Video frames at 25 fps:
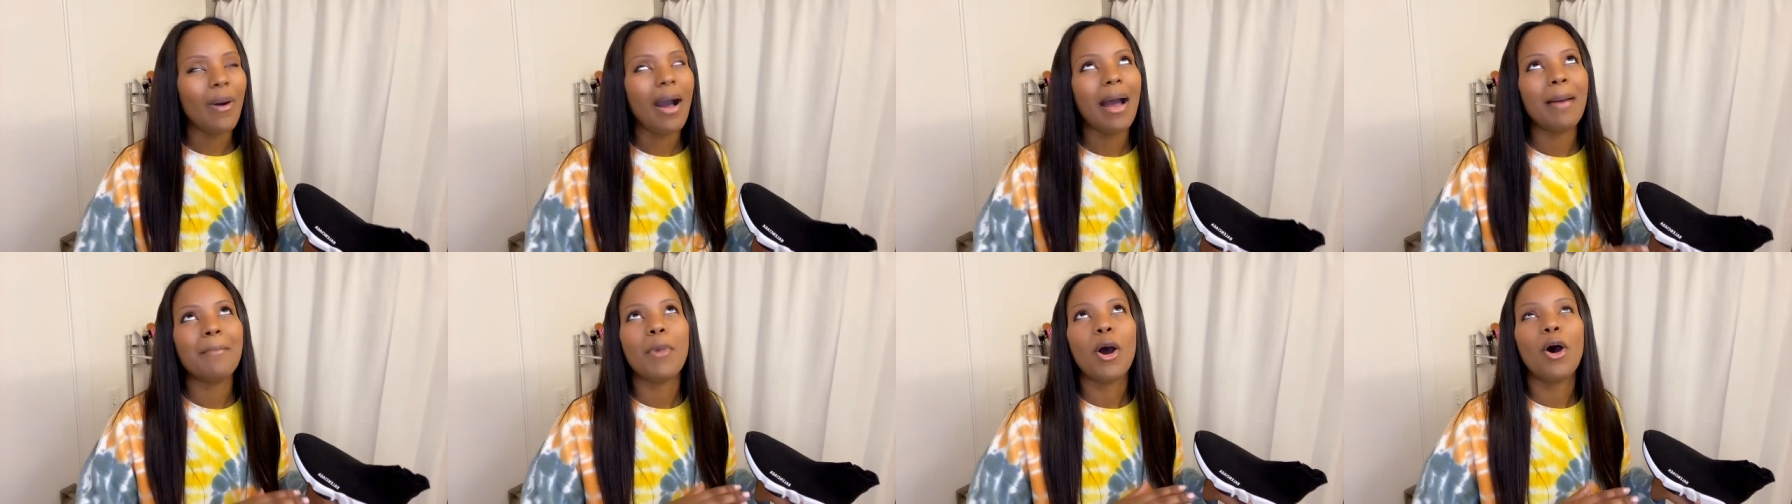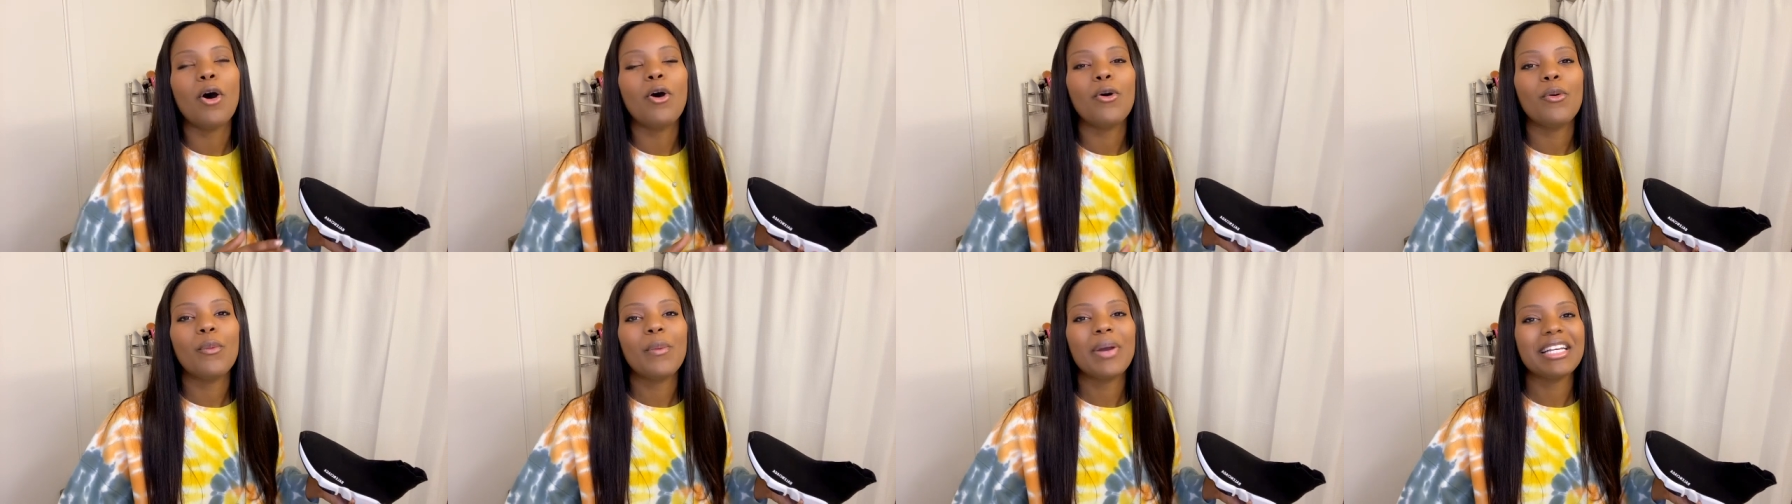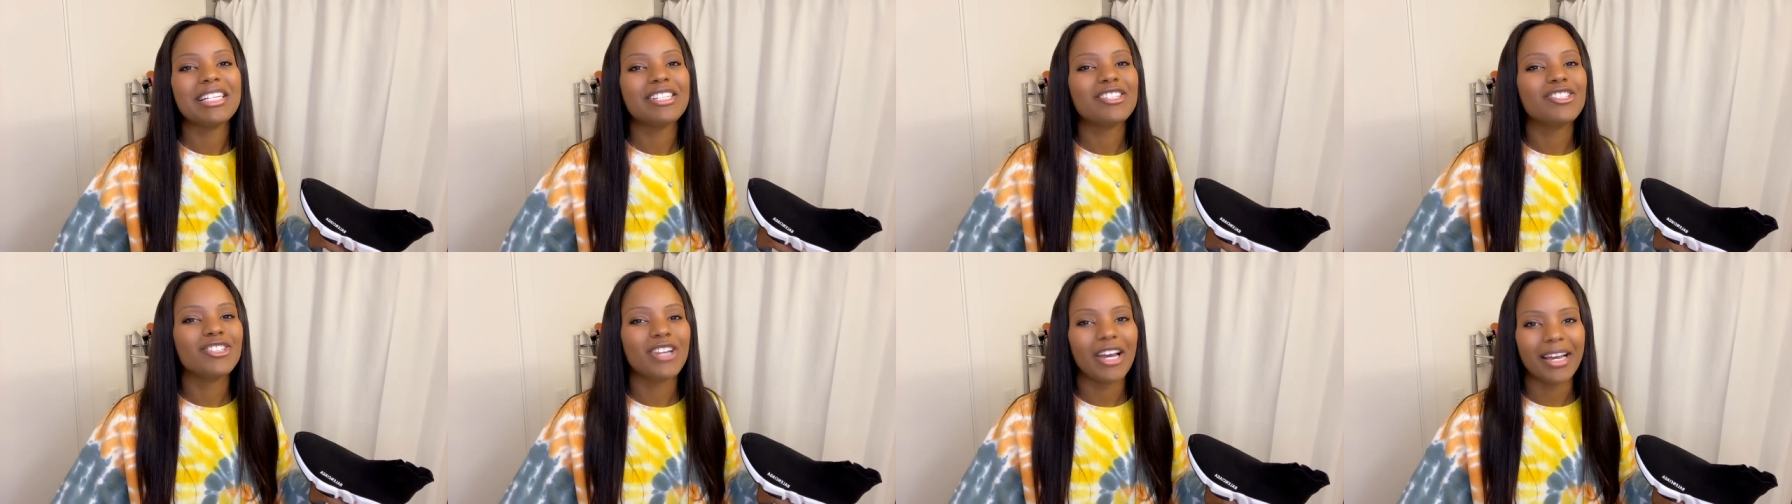I'm
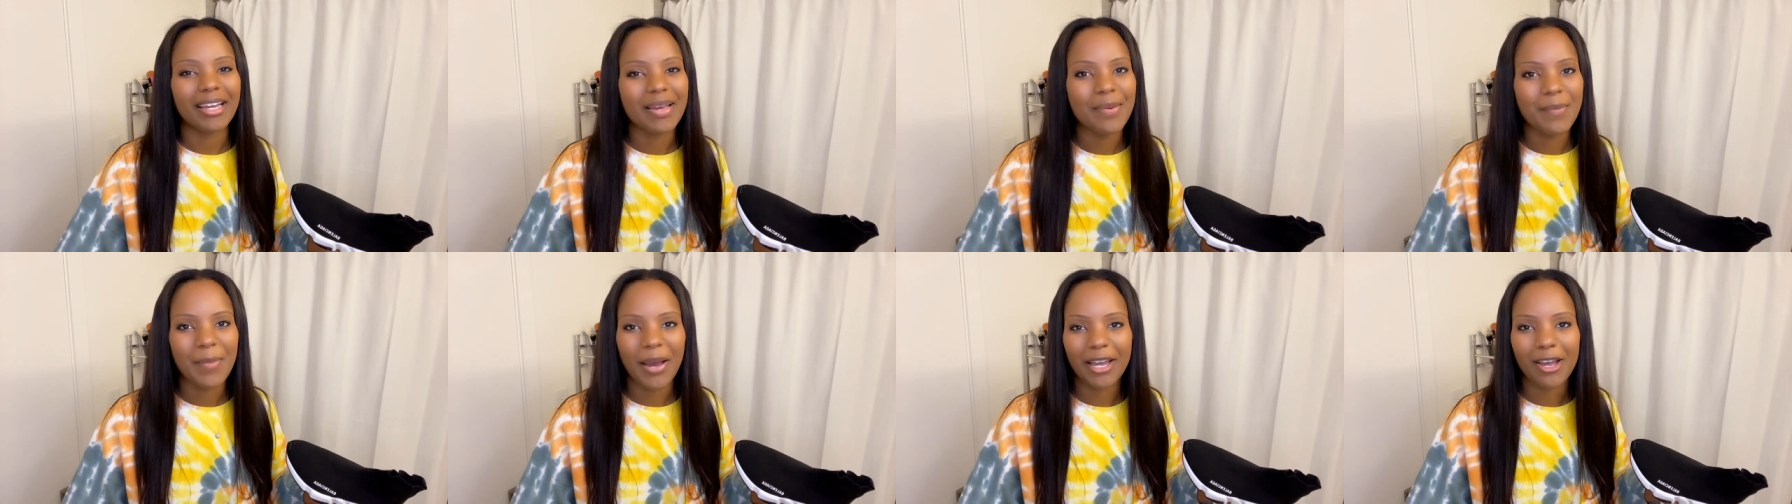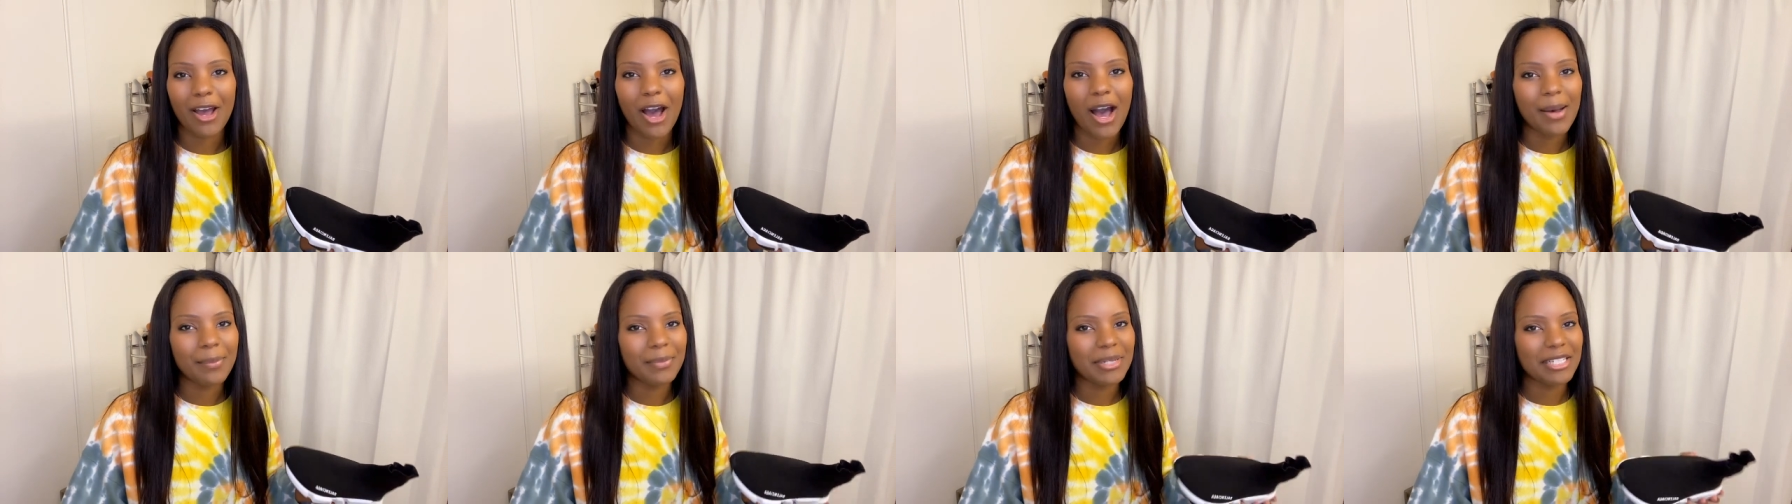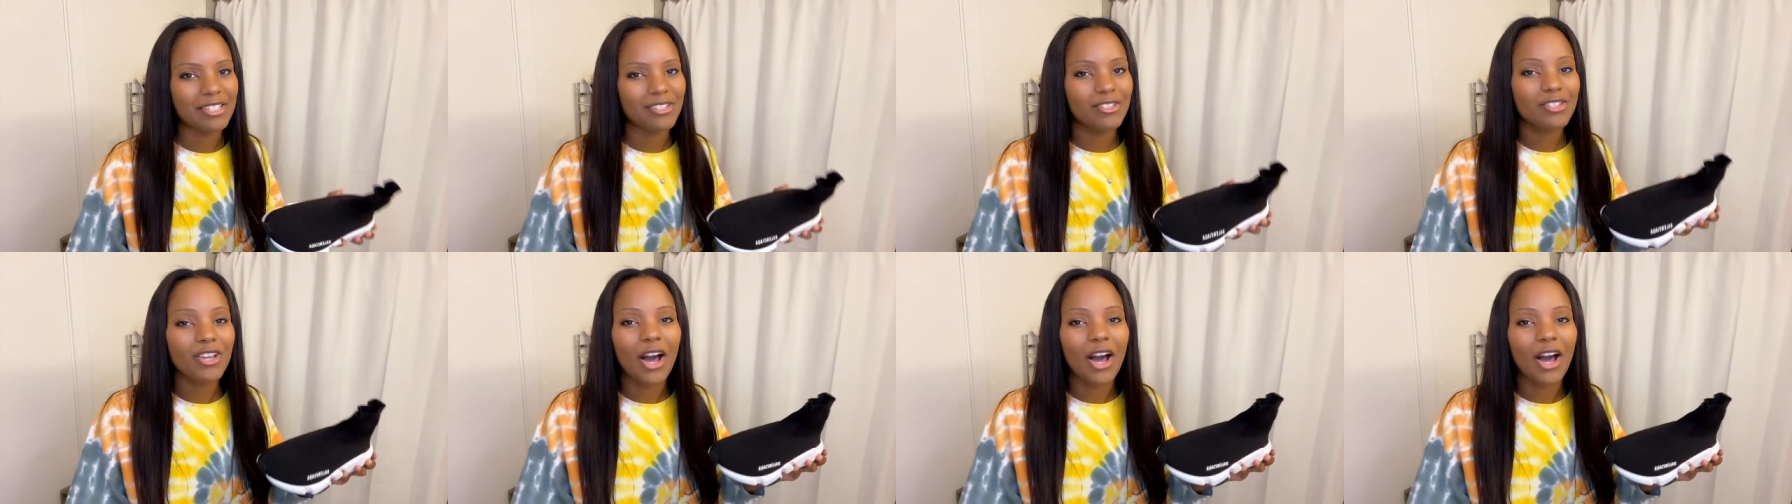always checking my comments,